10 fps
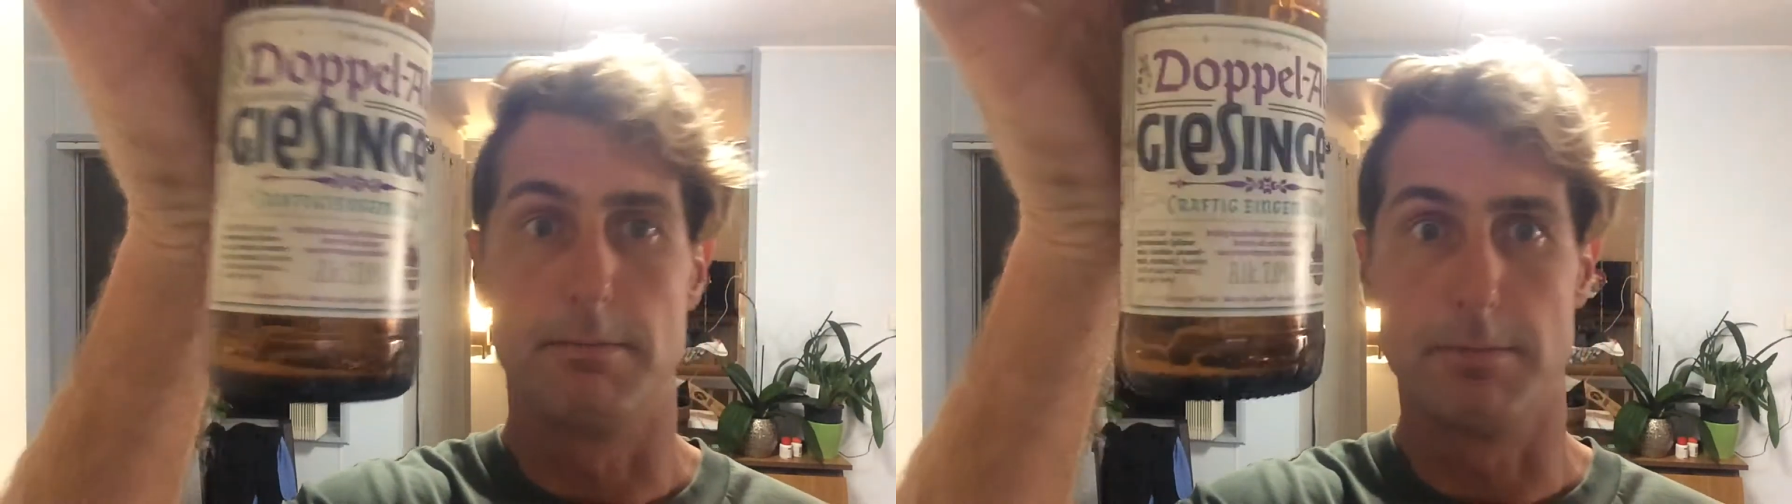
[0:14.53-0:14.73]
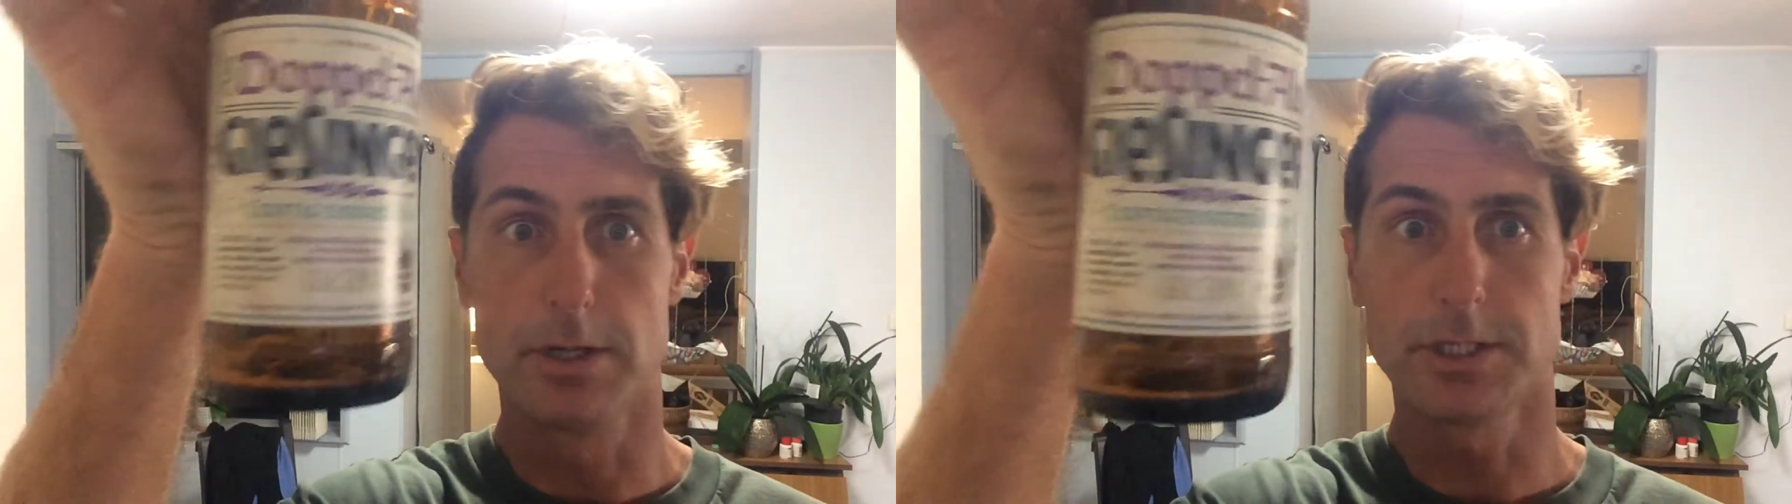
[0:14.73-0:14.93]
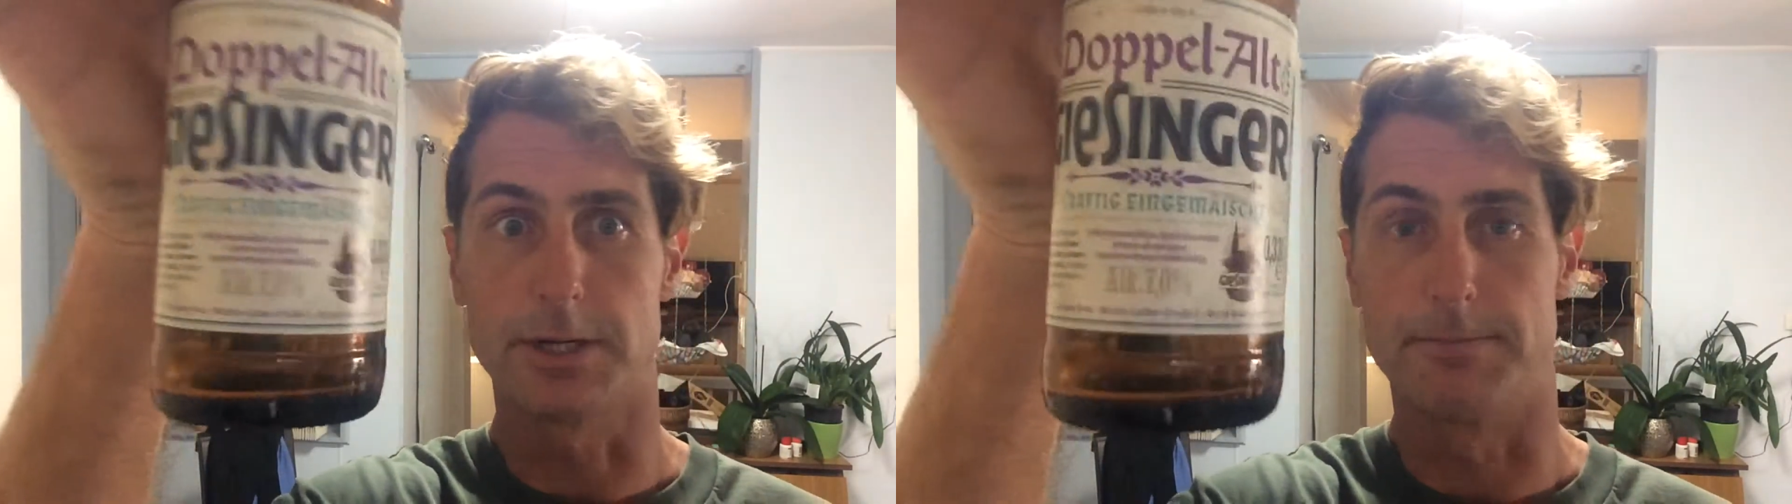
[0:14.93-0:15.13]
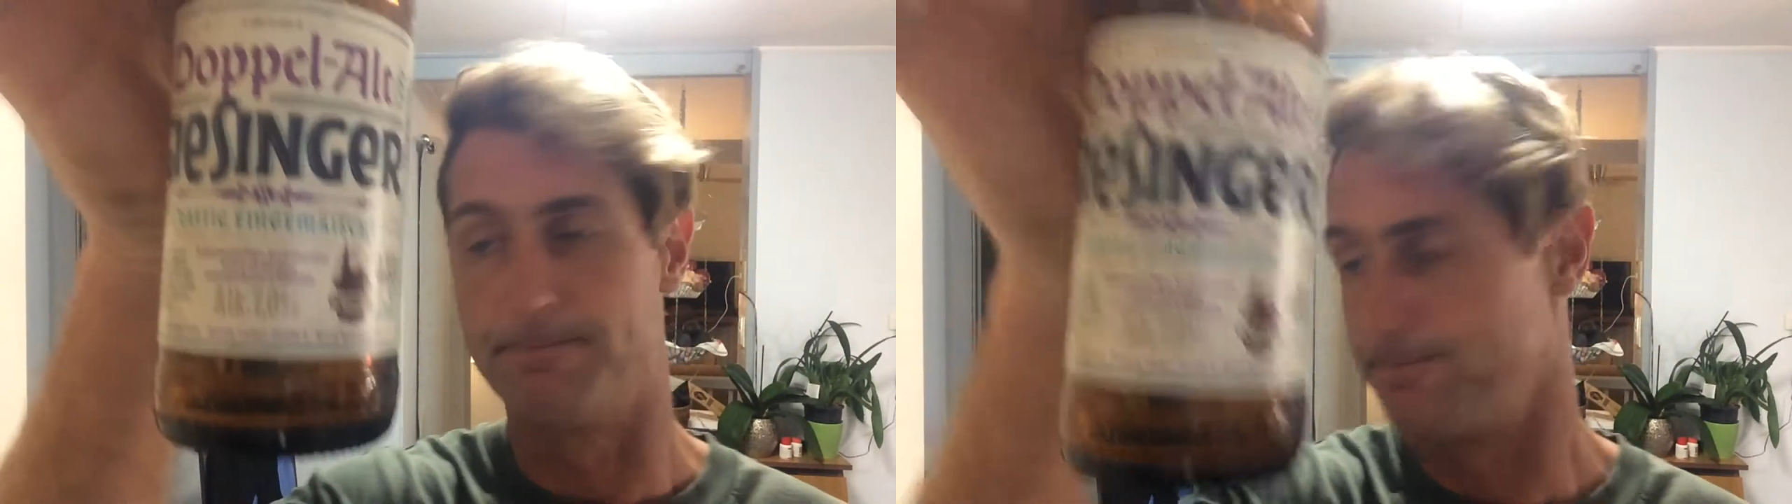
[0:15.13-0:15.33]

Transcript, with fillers: München.